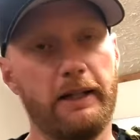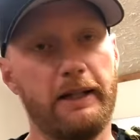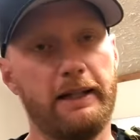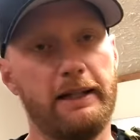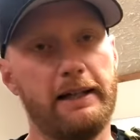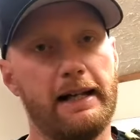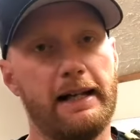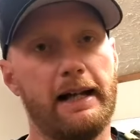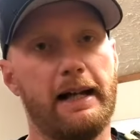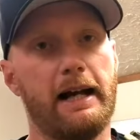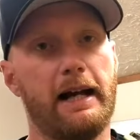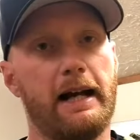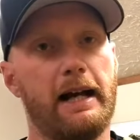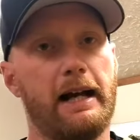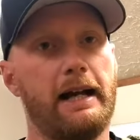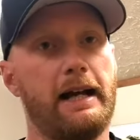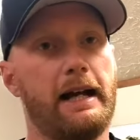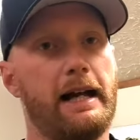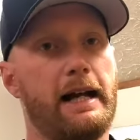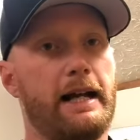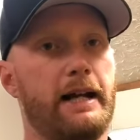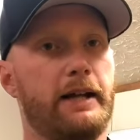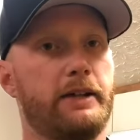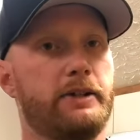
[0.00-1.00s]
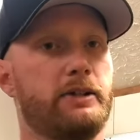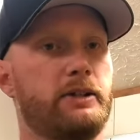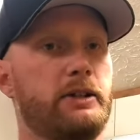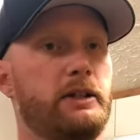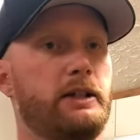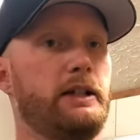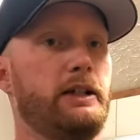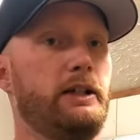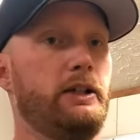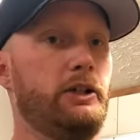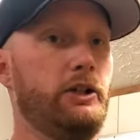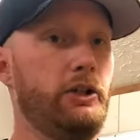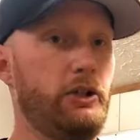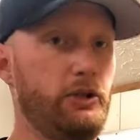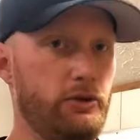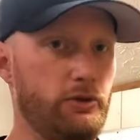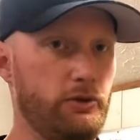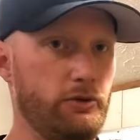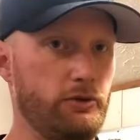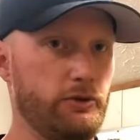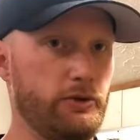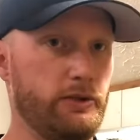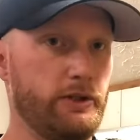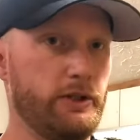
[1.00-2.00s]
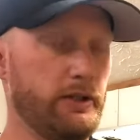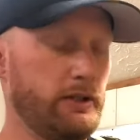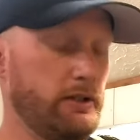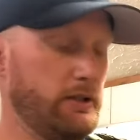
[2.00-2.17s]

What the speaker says: that I actually use,